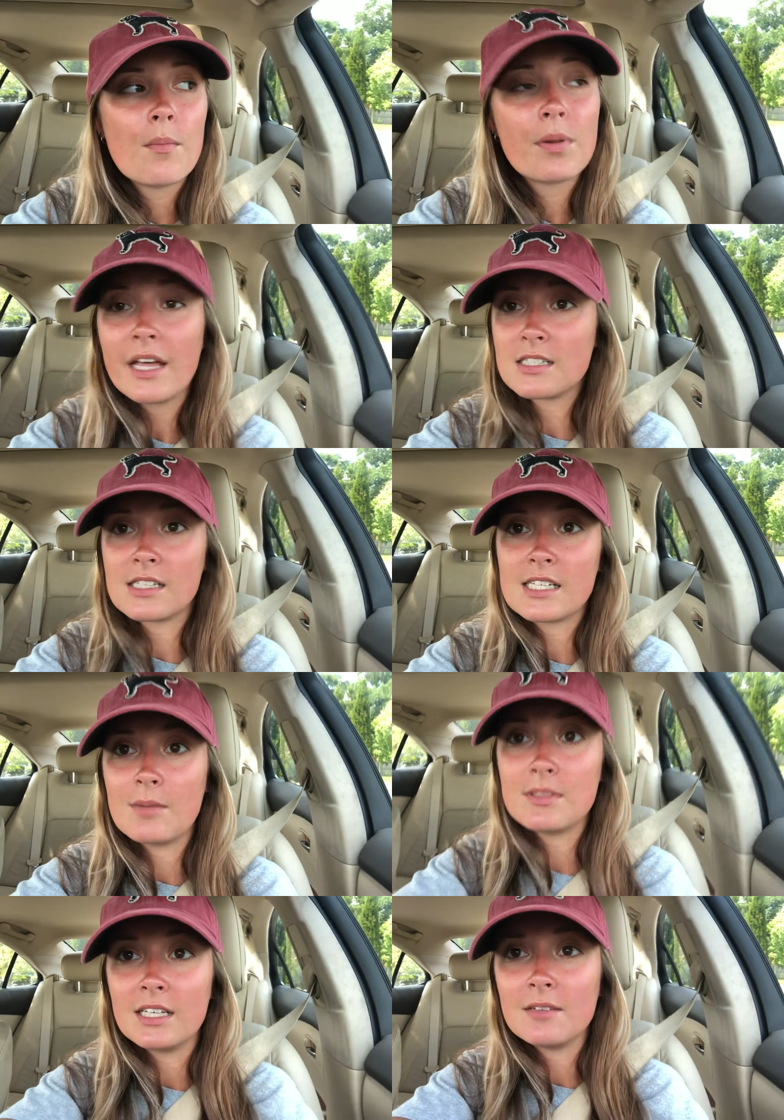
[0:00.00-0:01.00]
plays on the
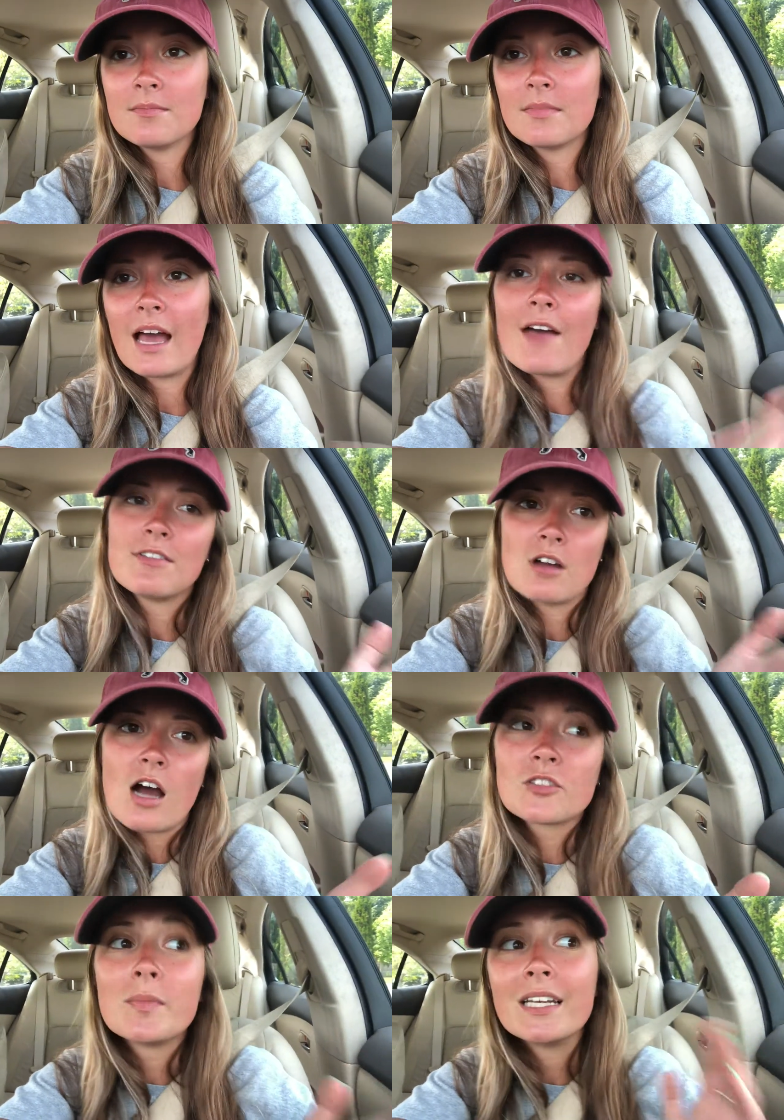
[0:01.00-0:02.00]
same team. I haven't
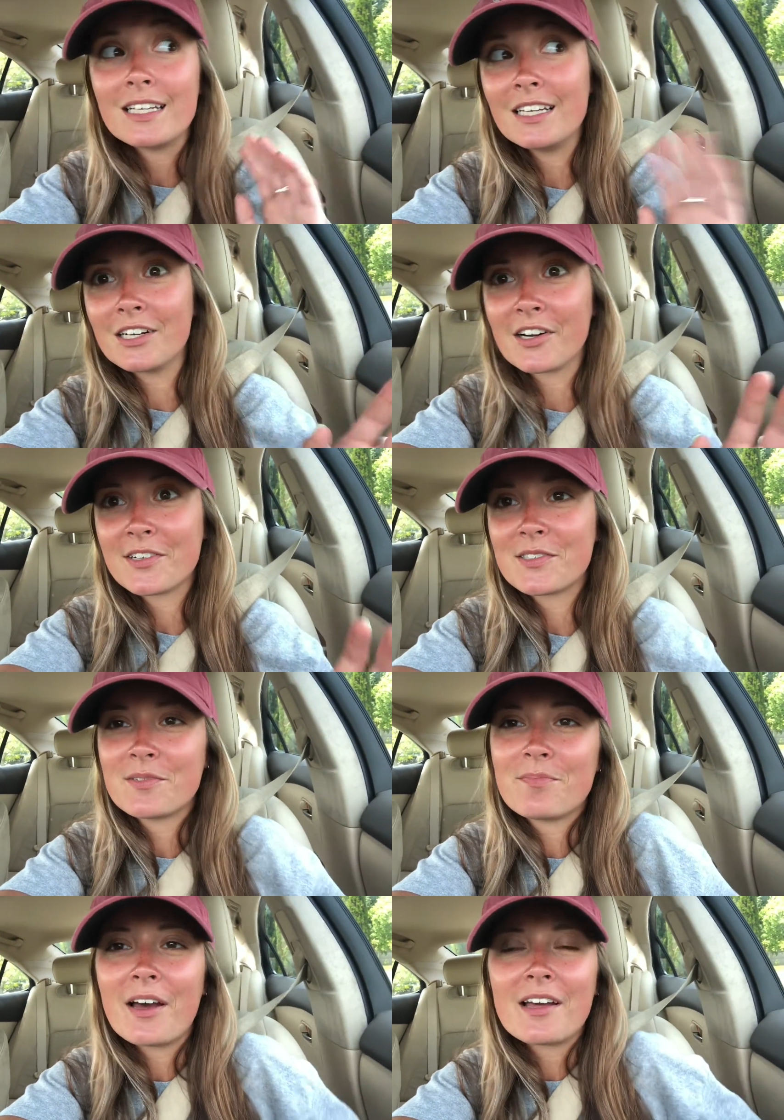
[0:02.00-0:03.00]
talked to him in
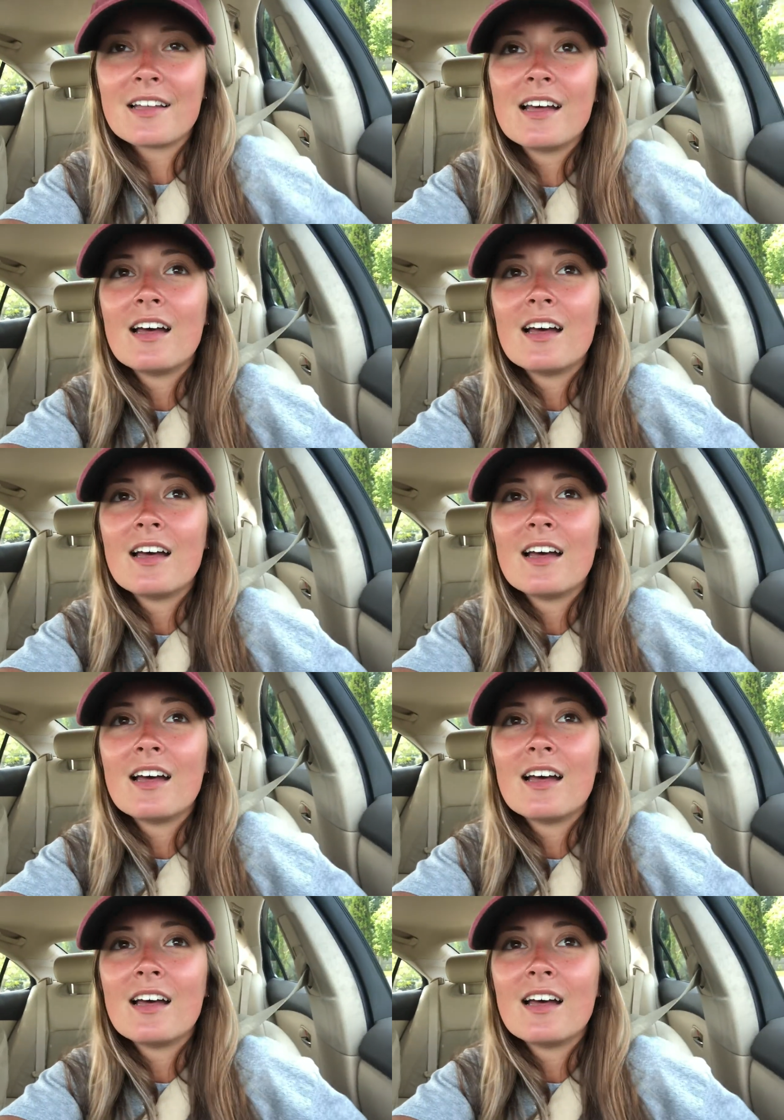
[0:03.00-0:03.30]
years, but